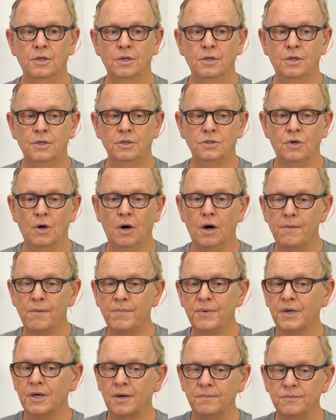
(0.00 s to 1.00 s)
heart
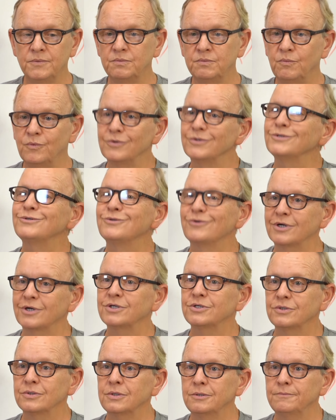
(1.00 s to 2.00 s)
becomes more
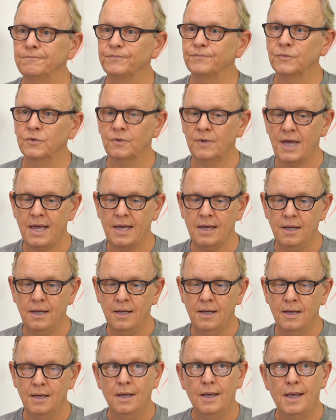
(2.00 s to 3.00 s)
structured. Mm-hmm. Okay,
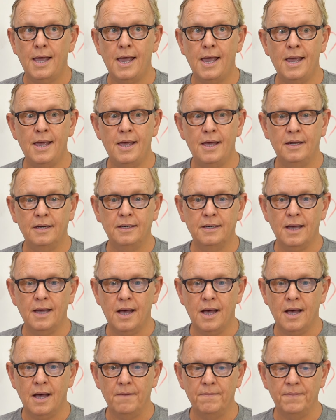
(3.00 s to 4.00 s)
and
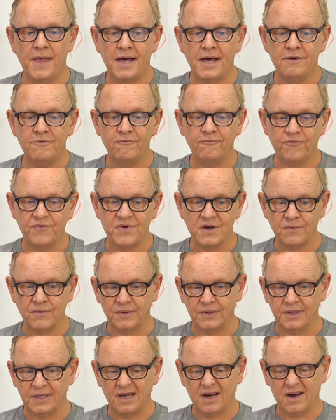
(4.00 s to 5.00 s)
not infrequently
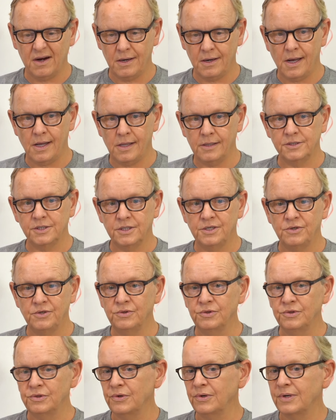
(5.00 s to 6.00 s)
in cardiology, you
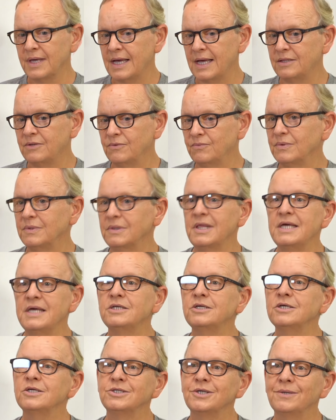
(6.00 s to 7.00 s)
look at the
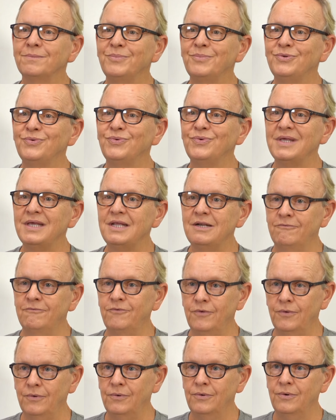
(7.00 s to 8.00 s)
relationship between the
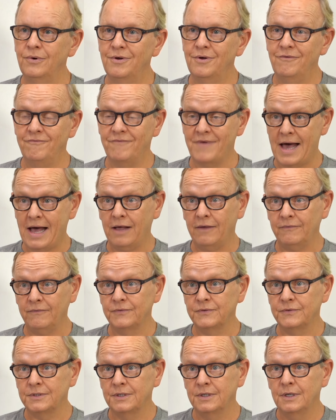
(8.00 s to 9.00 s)
inflow
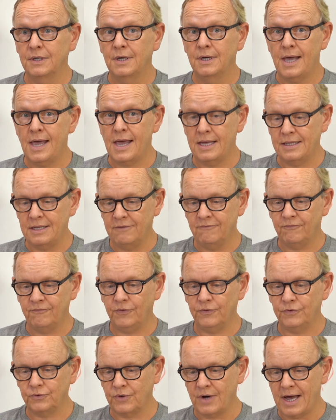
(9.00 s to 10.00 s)
valves and the inflow
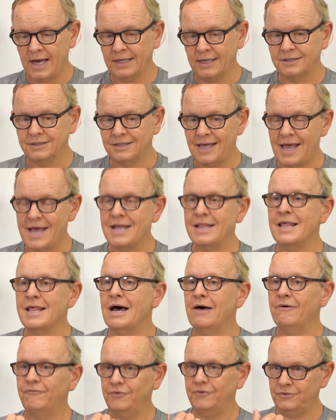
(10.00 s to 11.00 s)
tracts and the
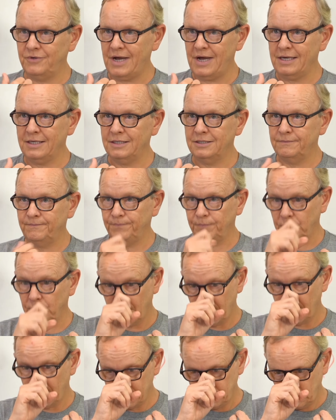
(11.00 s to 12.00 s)
outflow tracts. Mm-hmm.
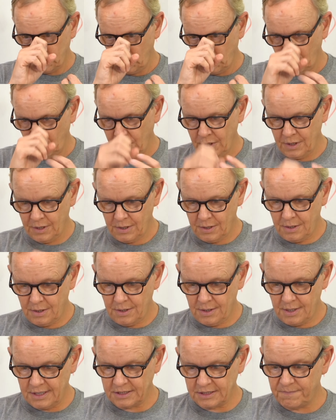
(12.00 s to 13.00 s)
Okay, so
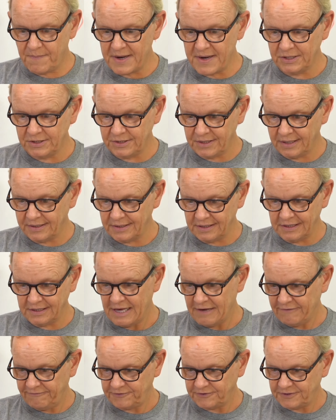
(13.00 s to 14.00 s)
especially on the
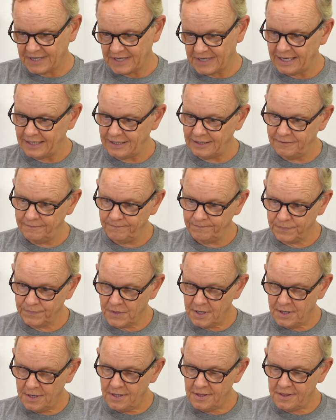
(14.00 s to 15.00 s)
left side,
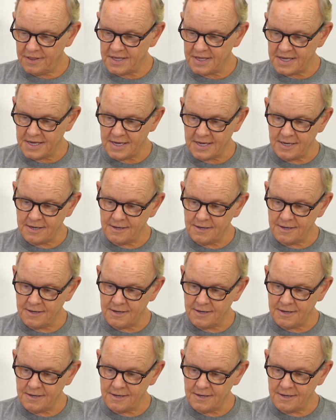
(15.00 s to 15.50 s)
the